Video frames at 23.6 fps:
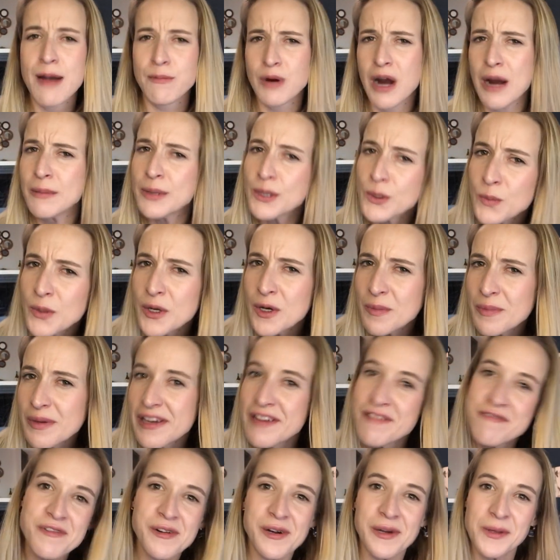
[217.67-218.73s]
Probably will
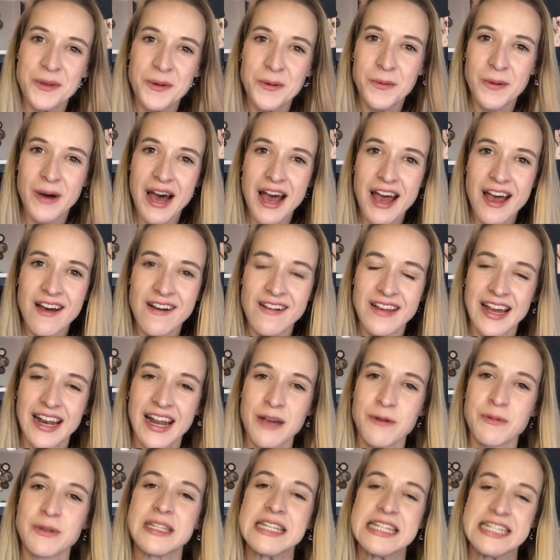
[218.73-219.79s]
be for a little while, and
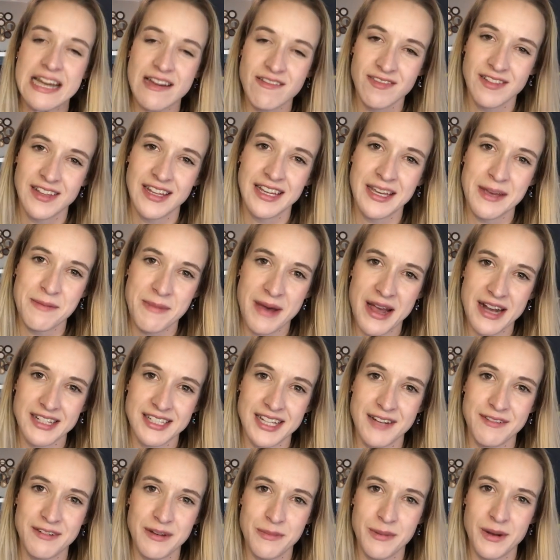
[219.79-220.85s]
I will definitely get back
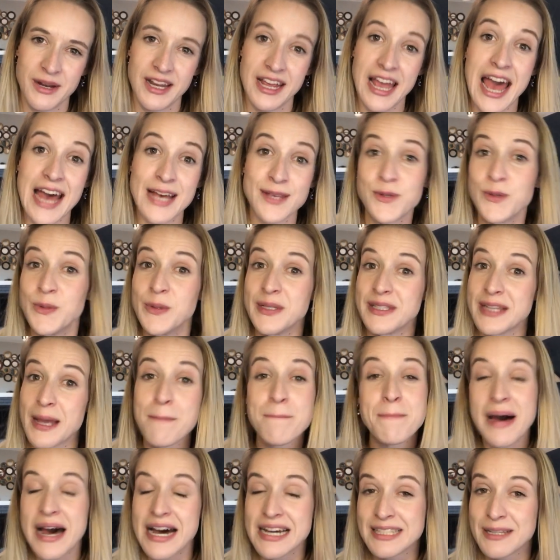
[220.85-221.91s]
to everybody as soon as I
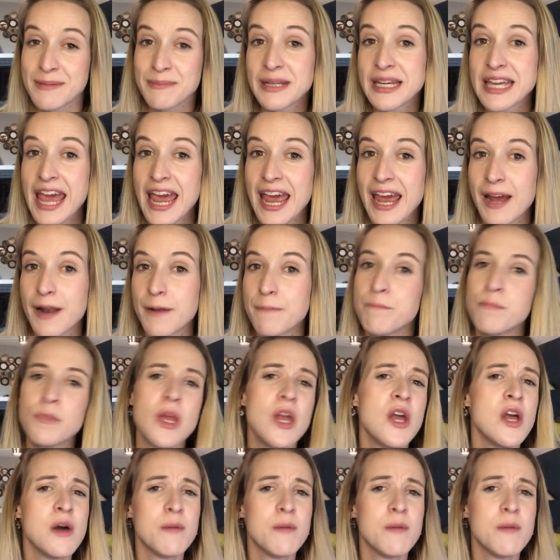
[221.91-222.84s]
possibly can.